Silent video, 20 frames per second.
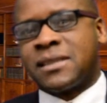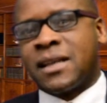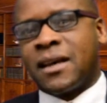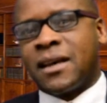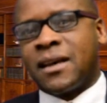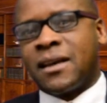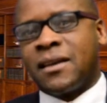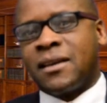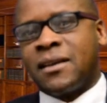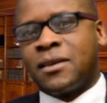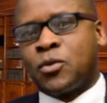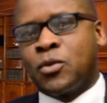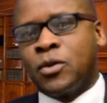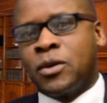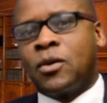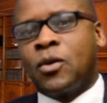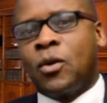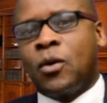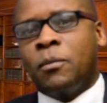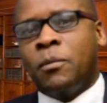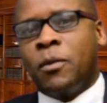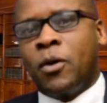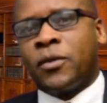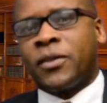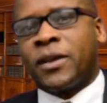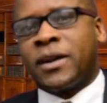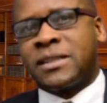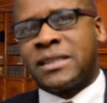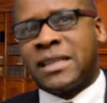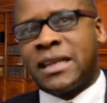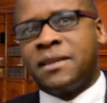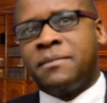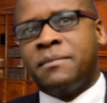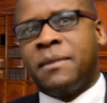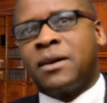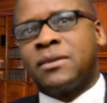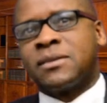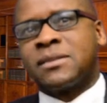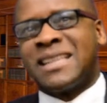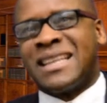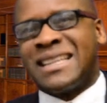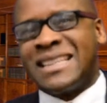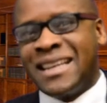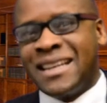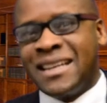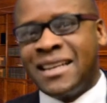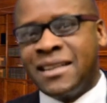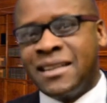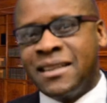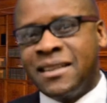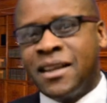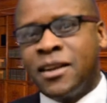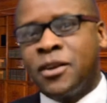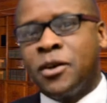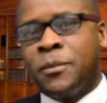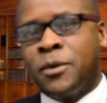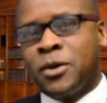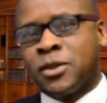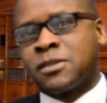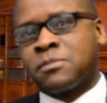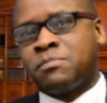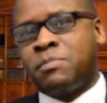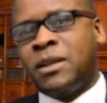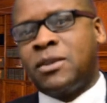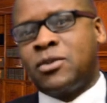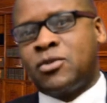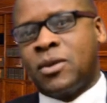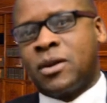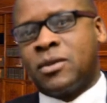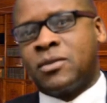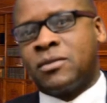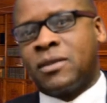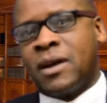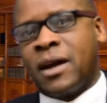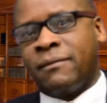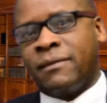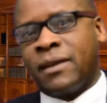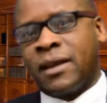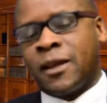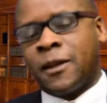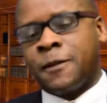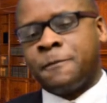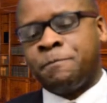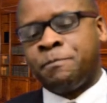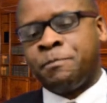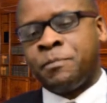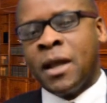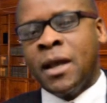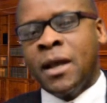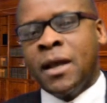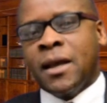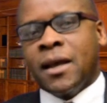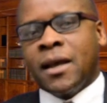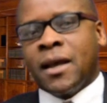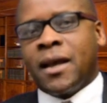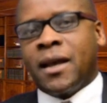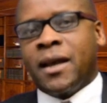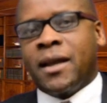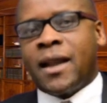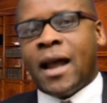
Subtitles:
It could go more than 10 miles than the normal speed you are driving in.